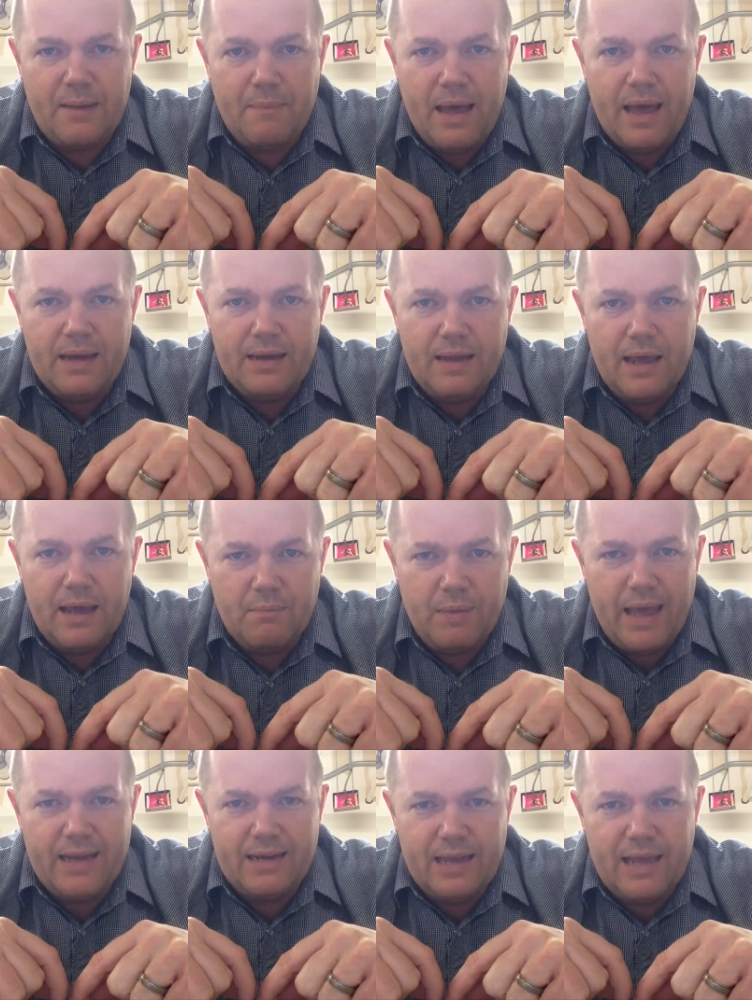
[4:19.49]
a bad day.
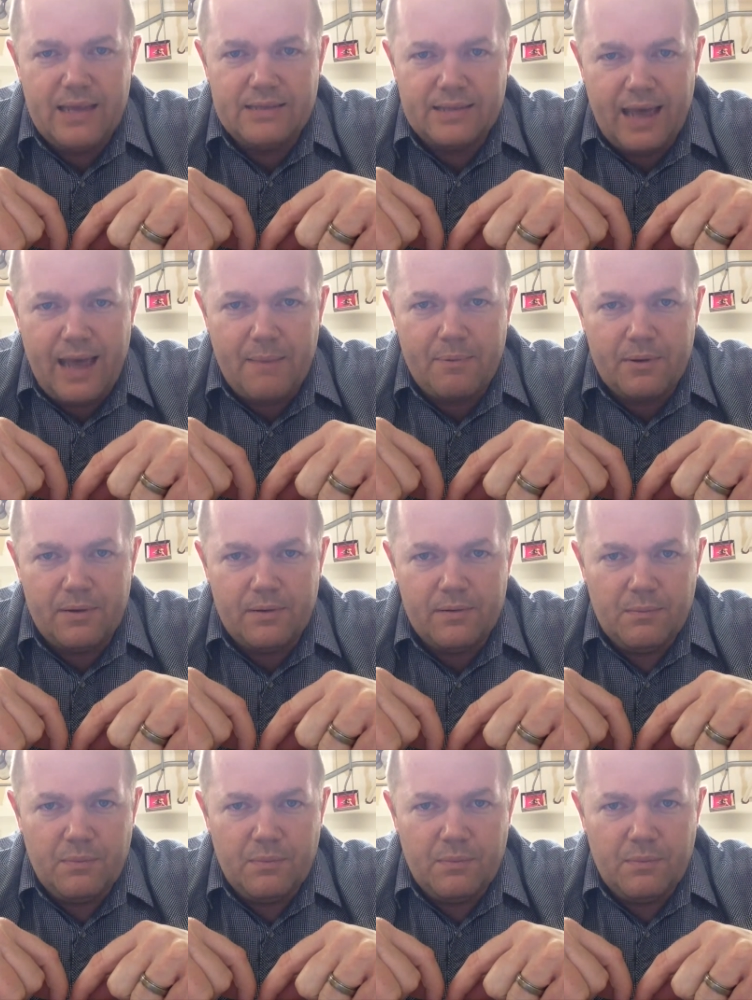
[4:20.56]
Bad days happen.